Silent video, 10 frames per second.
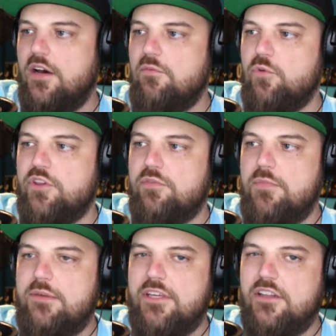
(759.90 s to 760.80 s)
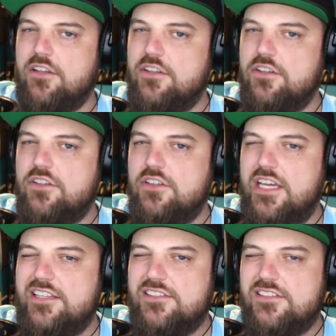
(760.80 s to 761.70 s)
with maybe a
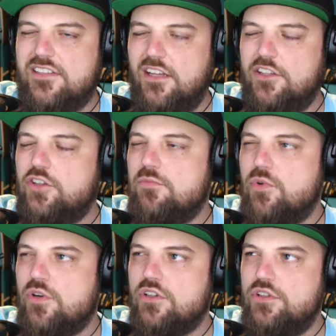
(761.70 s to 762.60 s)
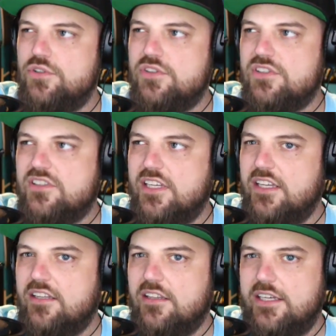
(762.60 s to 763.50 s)
little more loose
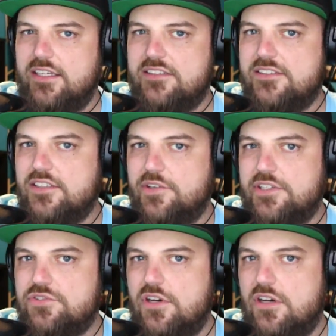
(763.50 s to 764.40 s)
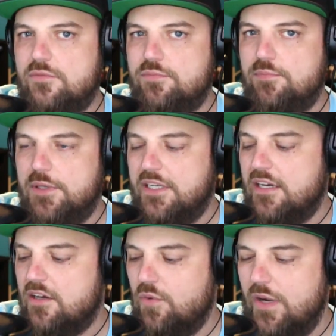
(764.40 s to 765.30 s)
than like a cigarette draw, but
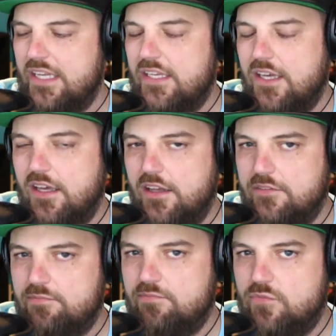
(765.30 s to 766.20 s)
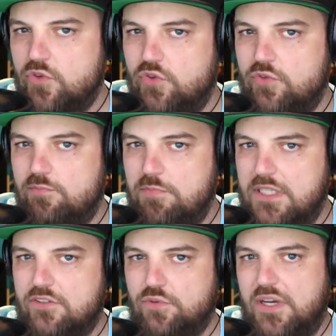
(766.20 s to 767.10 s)
not quite a
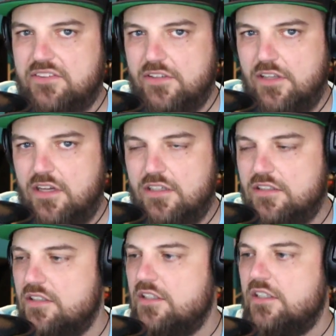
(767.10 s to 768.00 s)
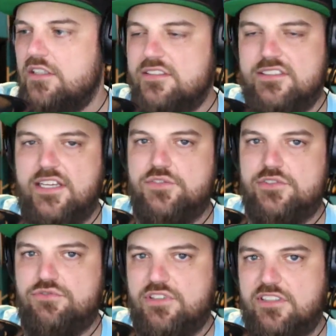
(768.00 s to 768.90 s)
big direct to lung. It's a nice
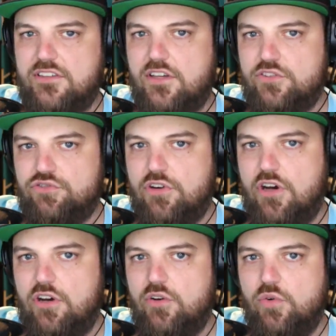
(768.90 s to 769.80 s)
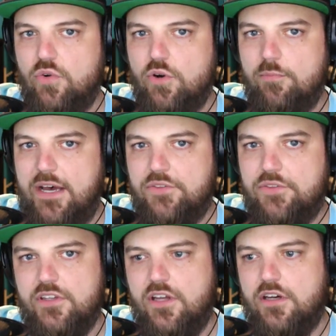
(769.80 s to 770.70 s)
restricted lung draw or mouth
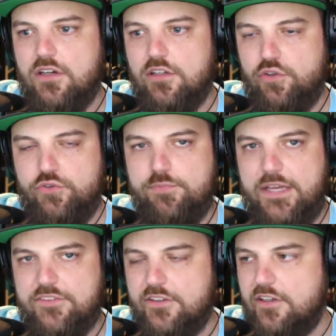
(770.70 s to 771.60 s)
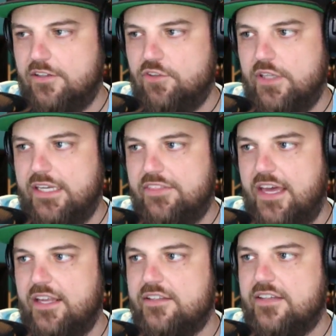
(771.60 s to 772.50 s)
to lung, loose mouth to lung if you like
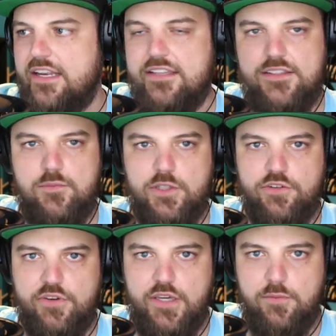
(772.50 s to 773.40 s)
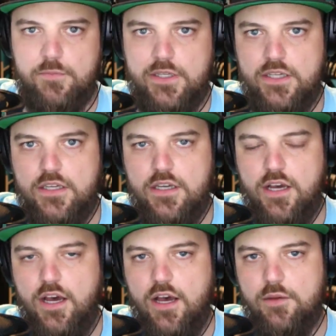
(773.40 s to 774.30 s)
that. It's got 18 milligram
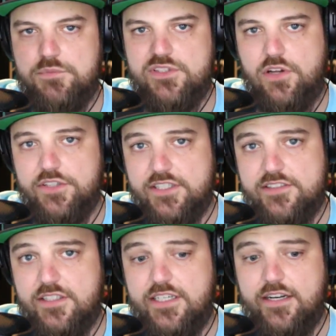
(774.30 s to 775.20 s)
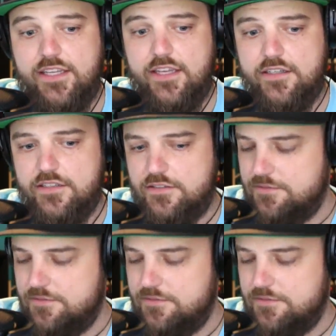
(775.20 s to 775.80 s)
salt nicks in it out of Canada.